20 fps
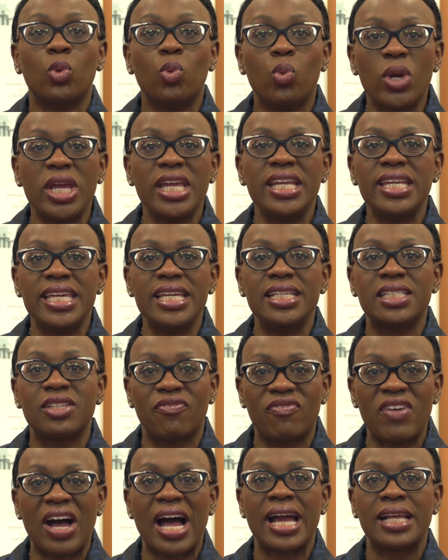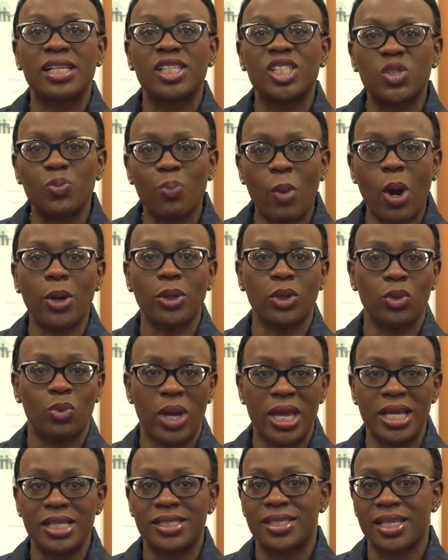we need to find smarter
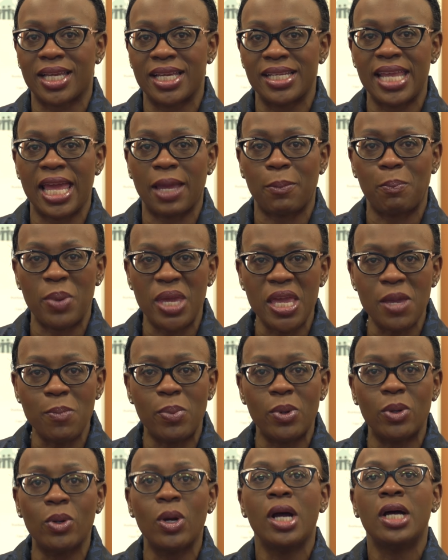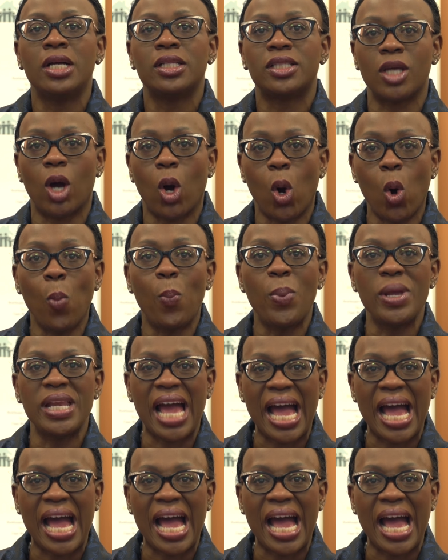ways to connect people to open